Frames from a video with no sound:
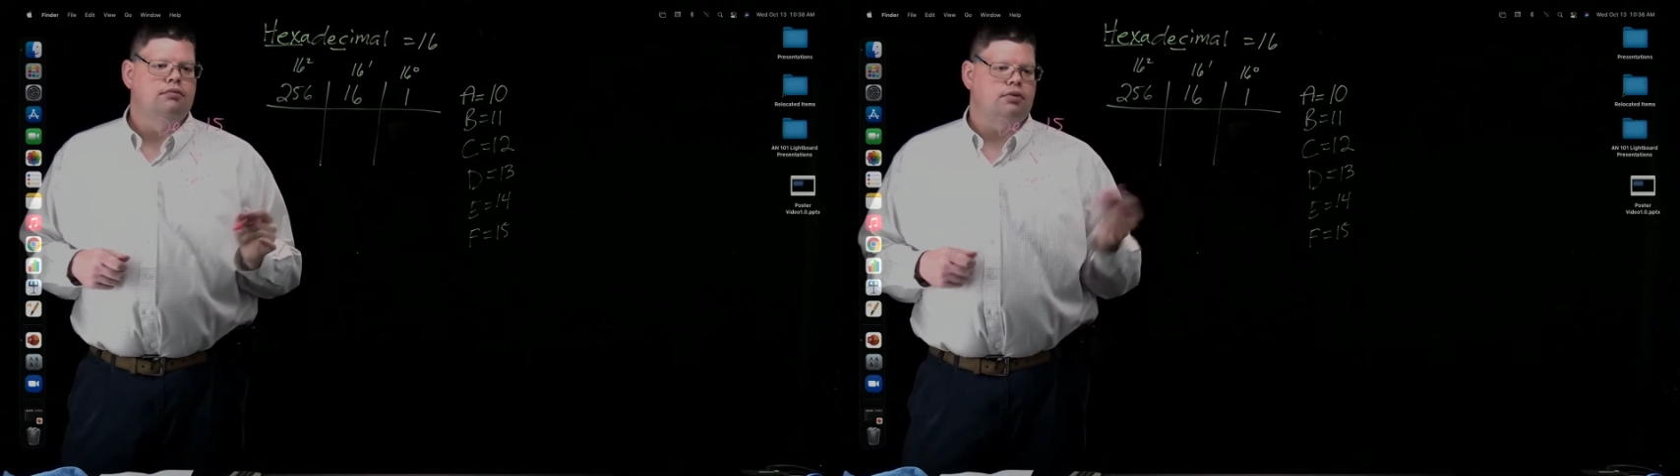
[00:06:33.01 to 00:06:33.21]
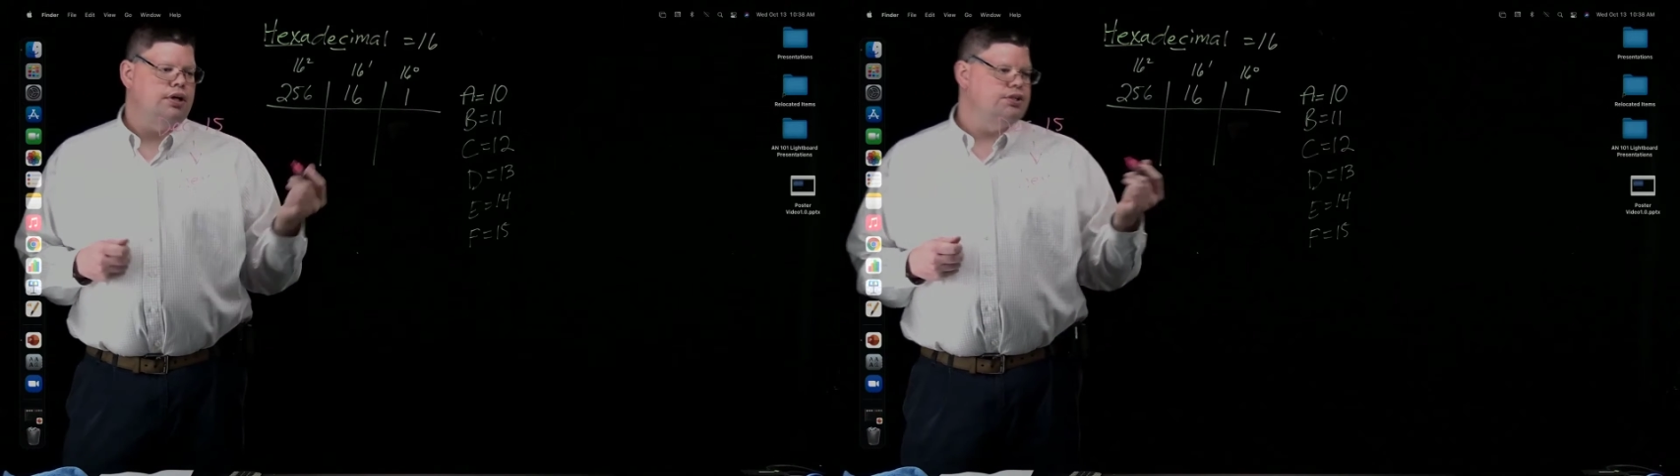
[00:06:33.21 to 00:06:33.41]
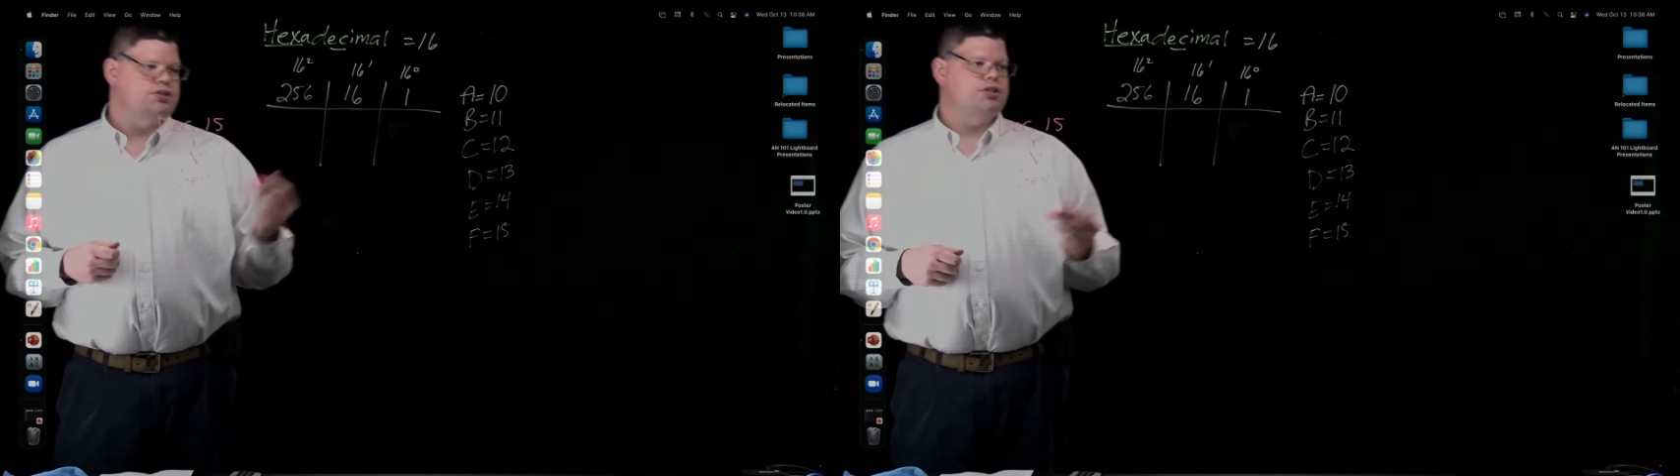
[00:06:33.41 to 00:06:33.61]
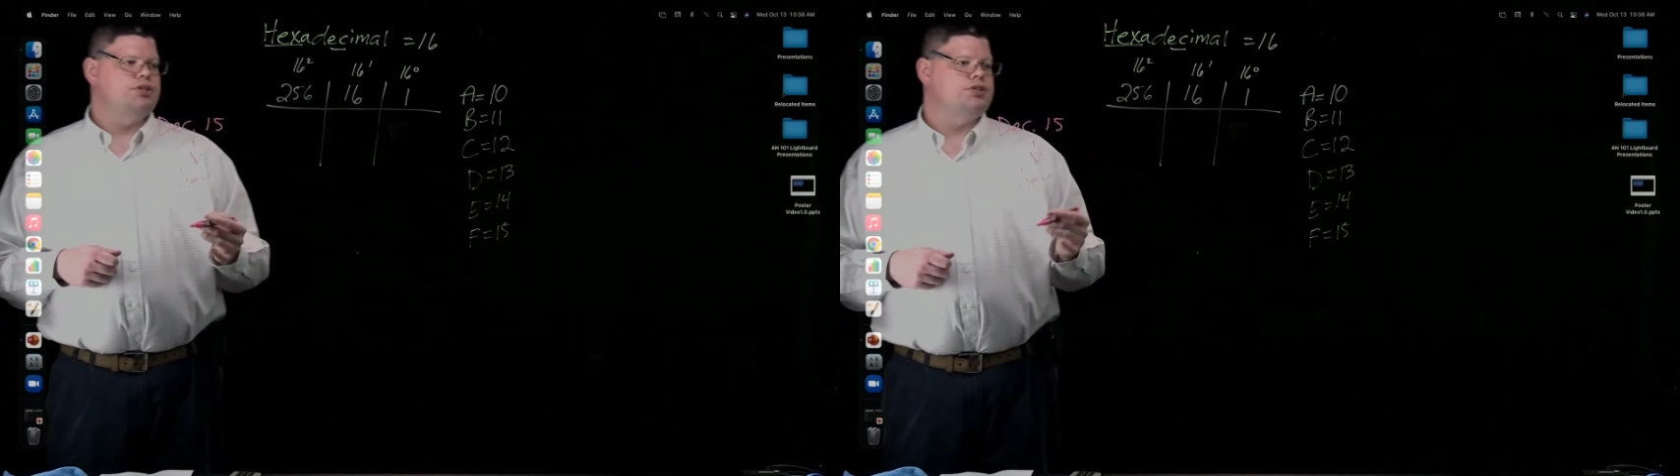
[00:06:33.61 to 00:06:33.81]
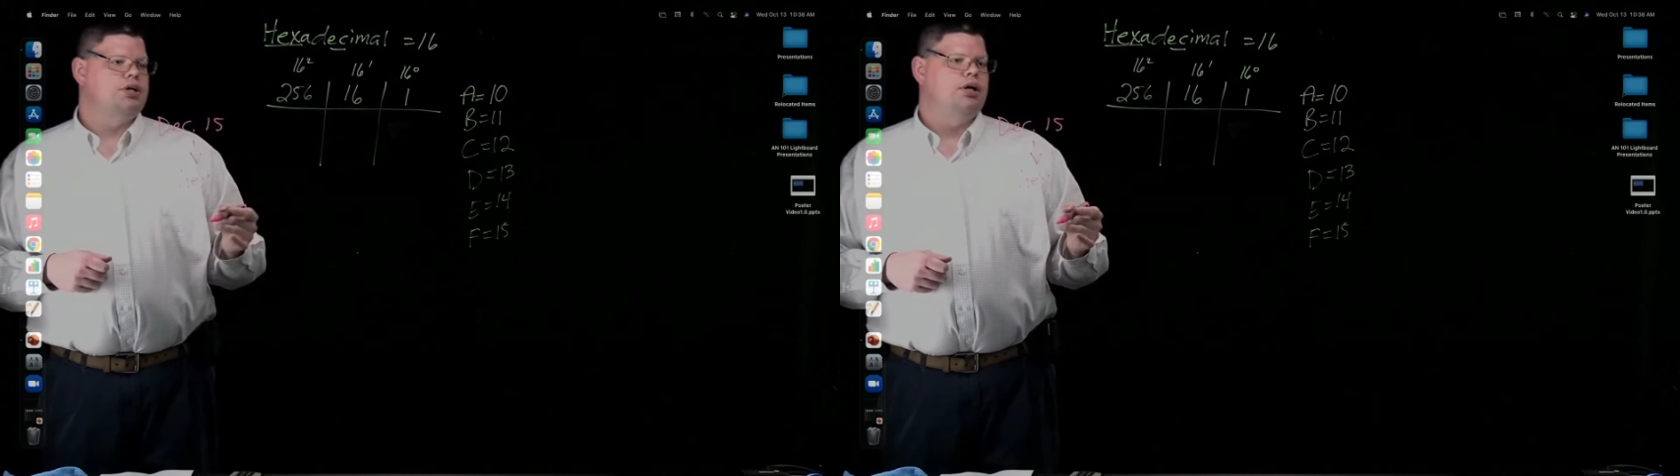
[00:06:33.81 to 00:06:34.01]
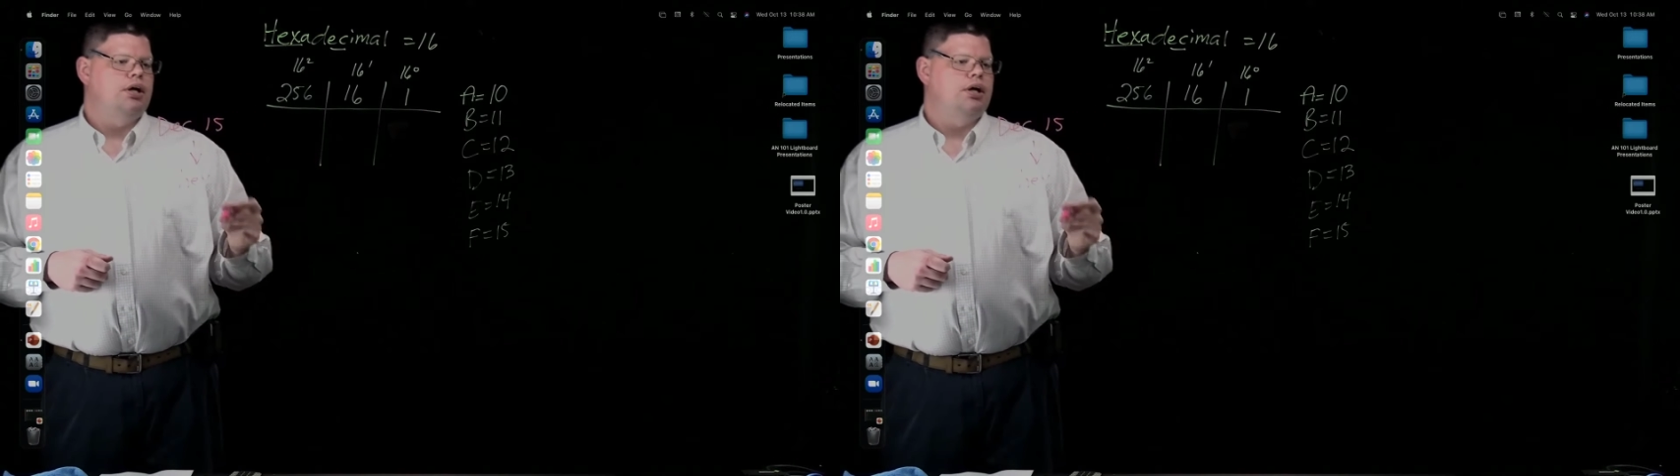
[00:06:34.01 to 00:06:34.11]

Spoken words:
for instance,